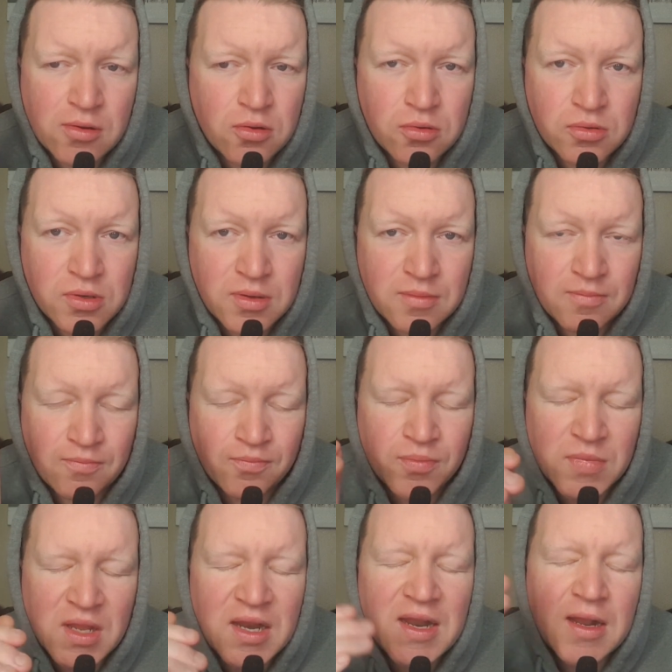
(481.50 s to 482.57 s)
that good,
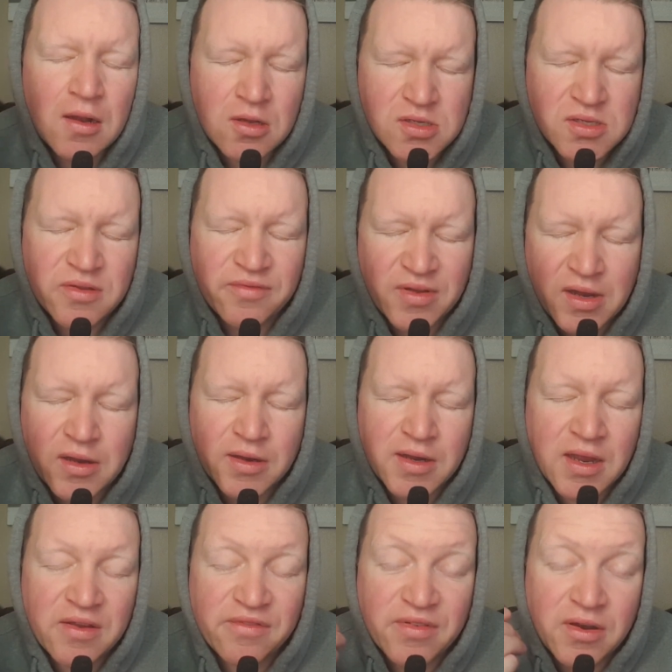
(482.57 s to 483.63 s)
and he lost the fight.
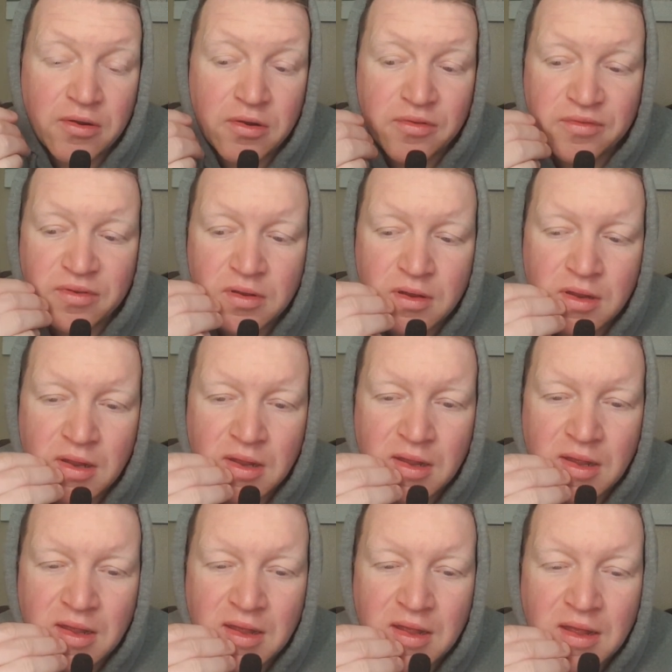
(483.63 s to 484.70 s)
Okay, fair enough.
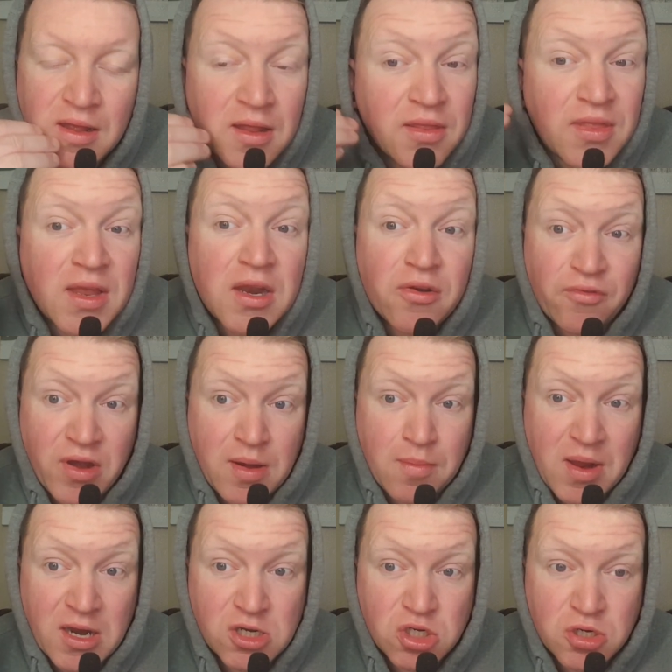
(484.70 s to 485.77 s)
They had a
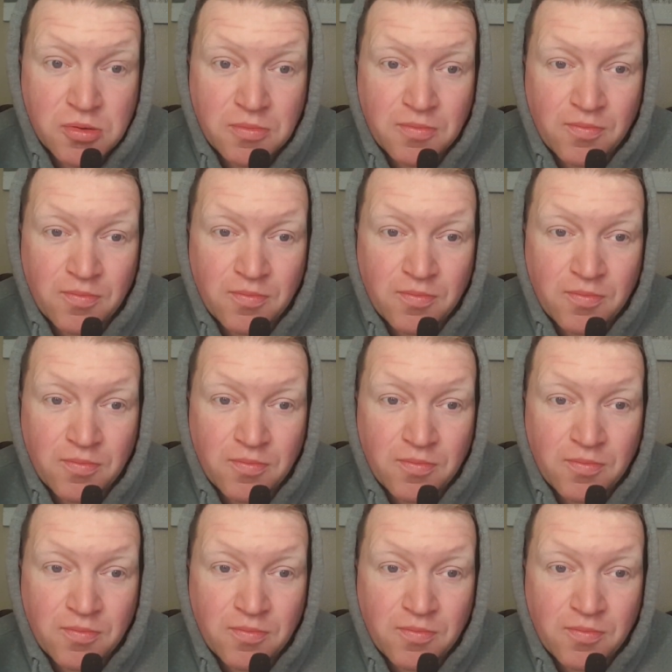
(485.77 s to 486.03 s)
rematch.